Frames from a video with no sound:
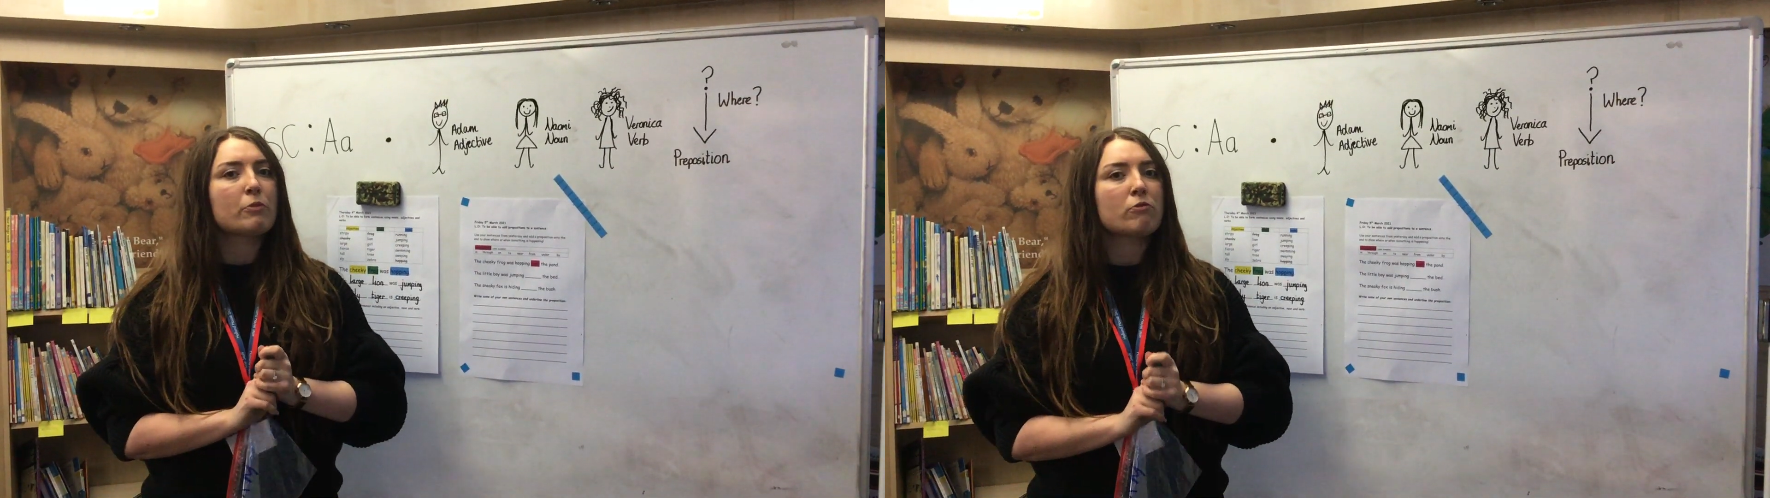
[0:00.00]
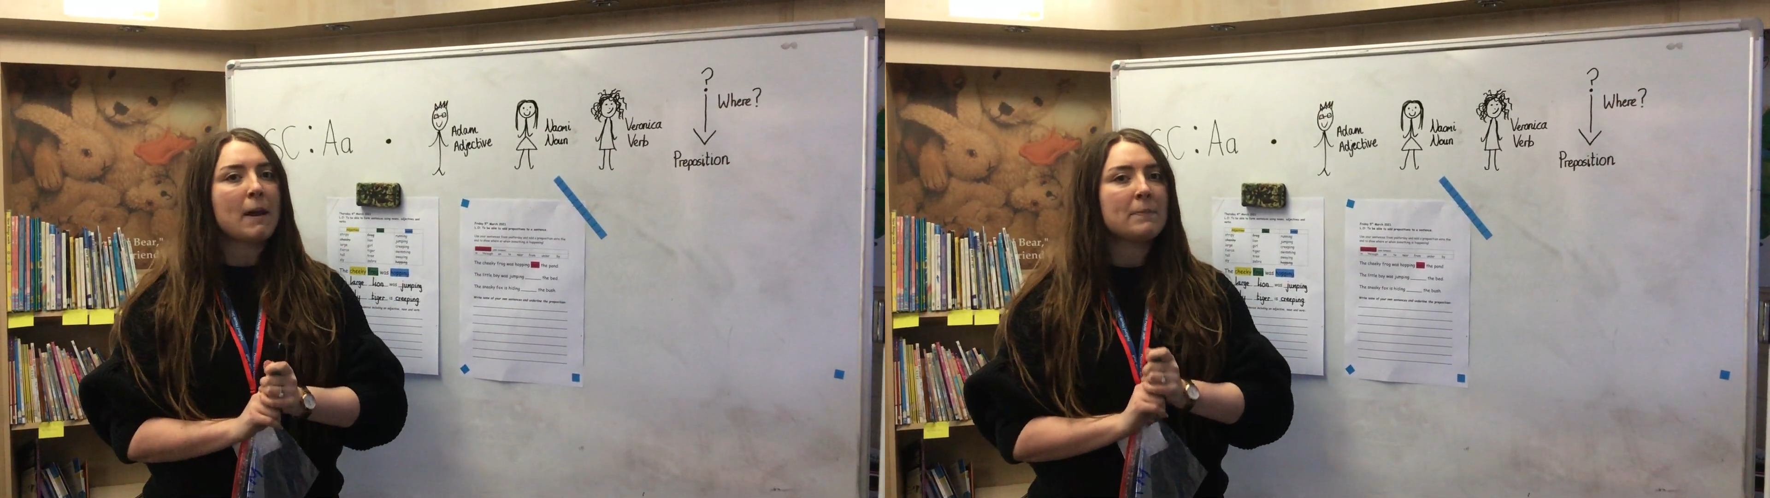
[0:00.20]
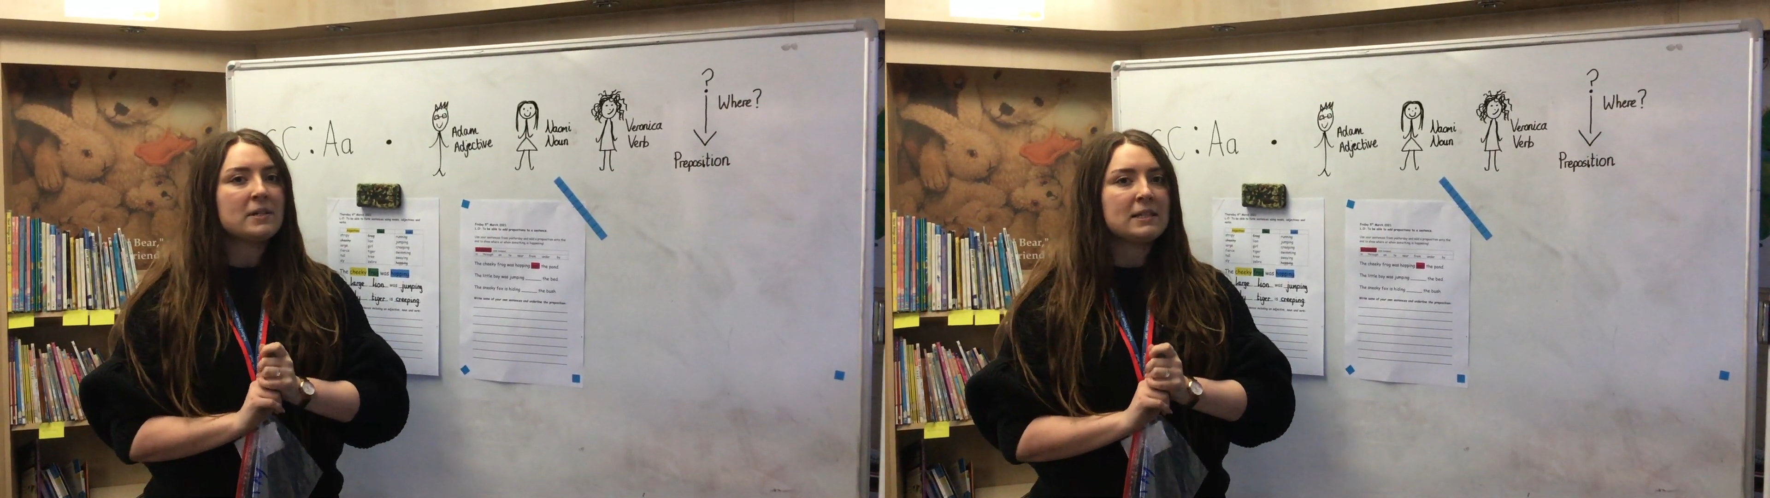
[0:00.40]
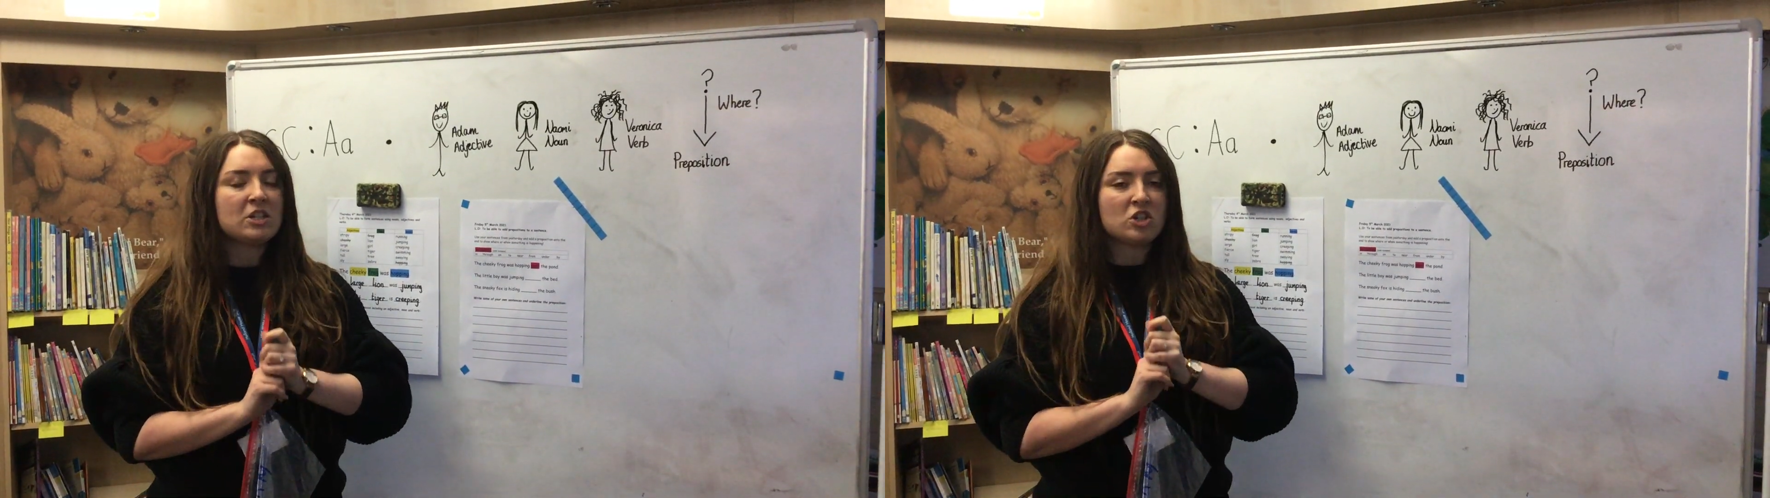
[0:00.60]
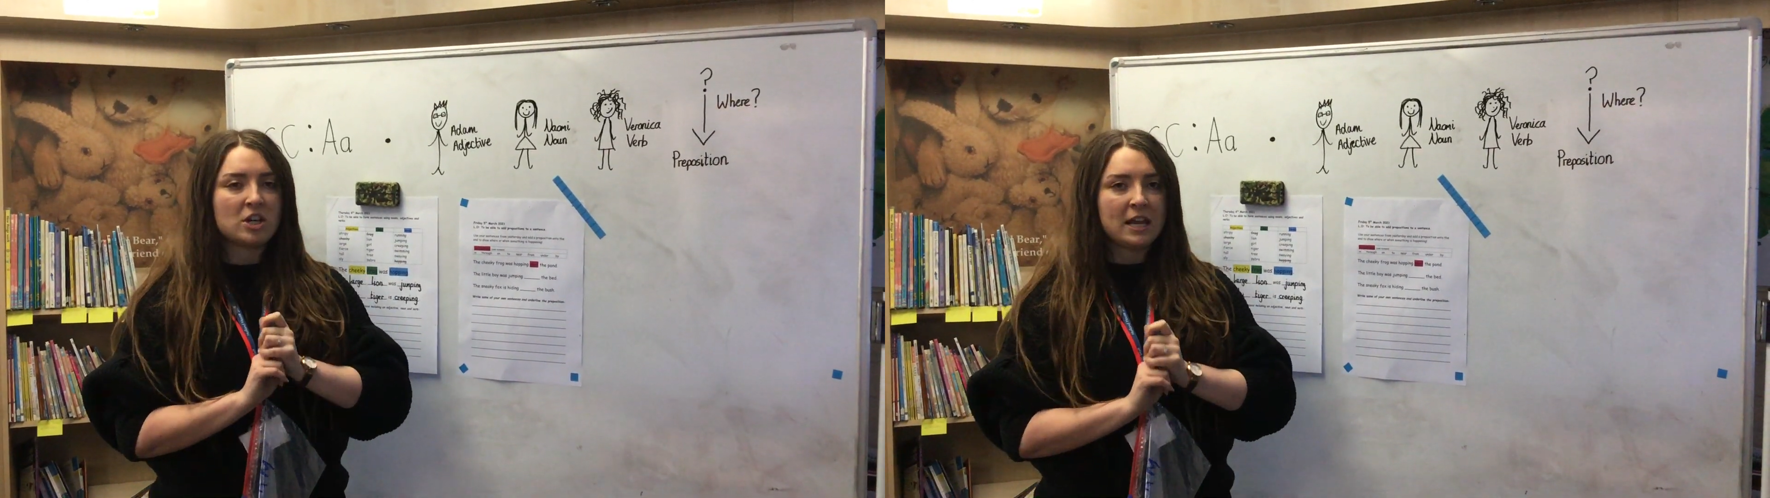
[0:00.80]

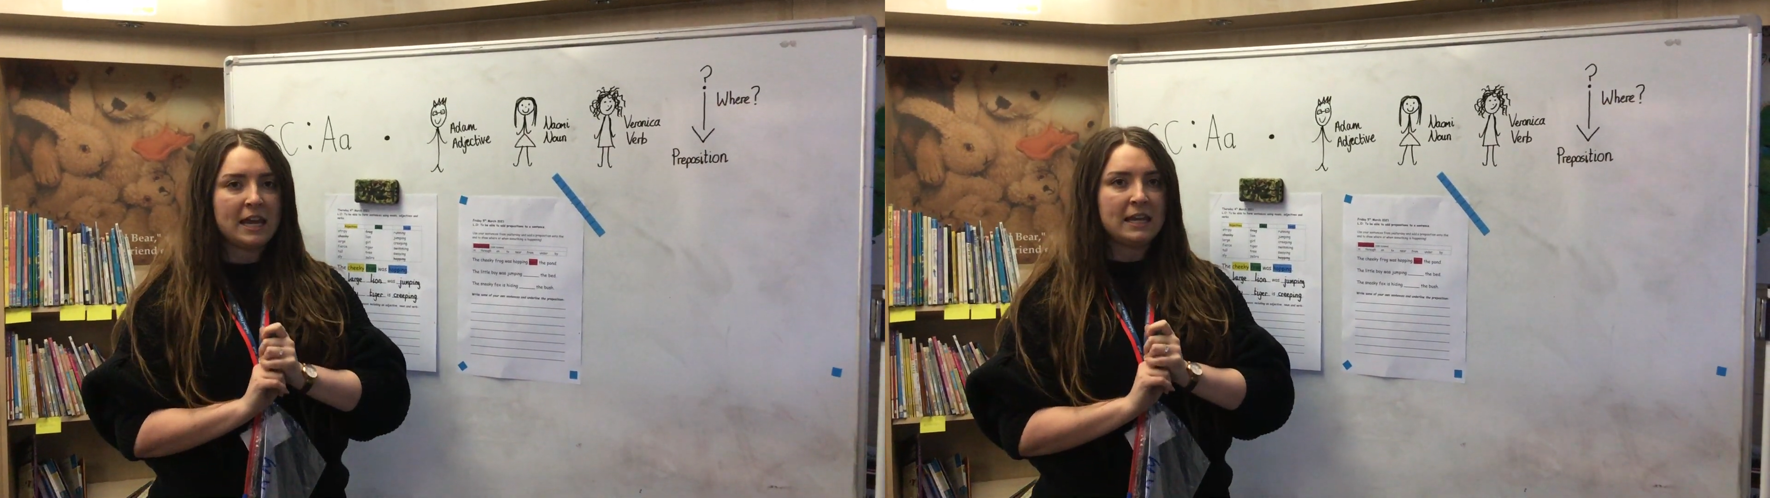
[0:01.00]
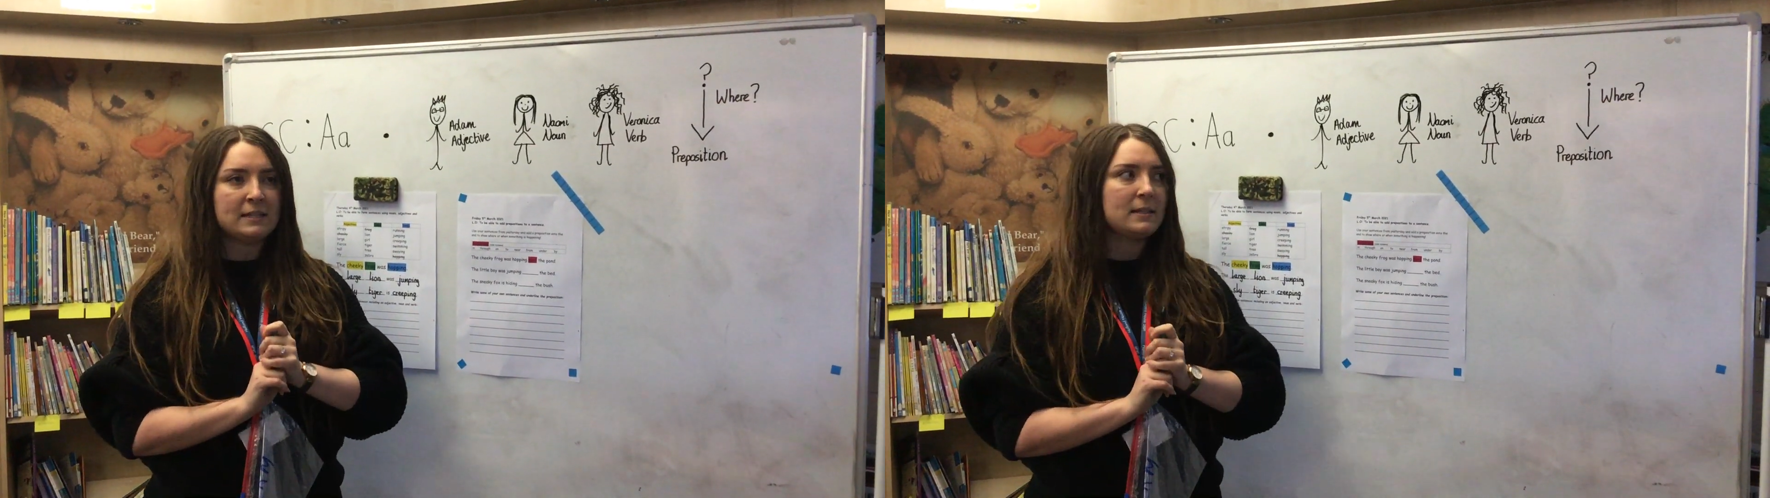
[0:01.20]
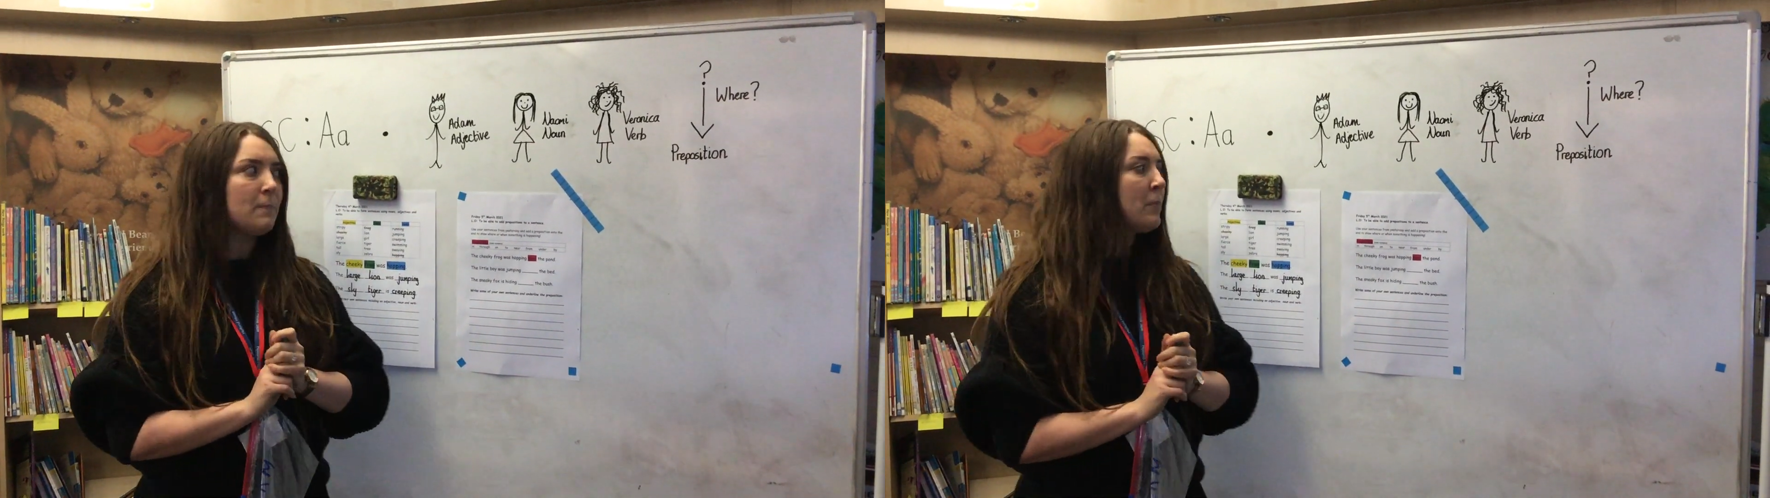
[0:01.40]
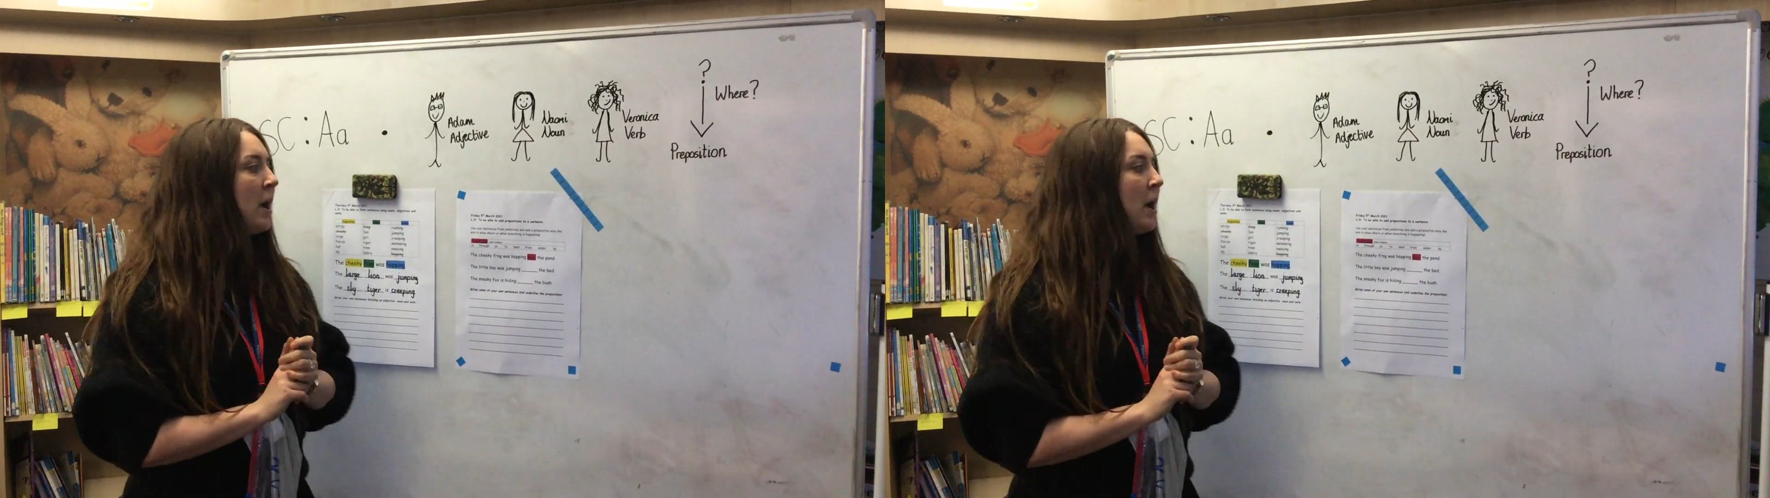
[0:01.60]
preposition is.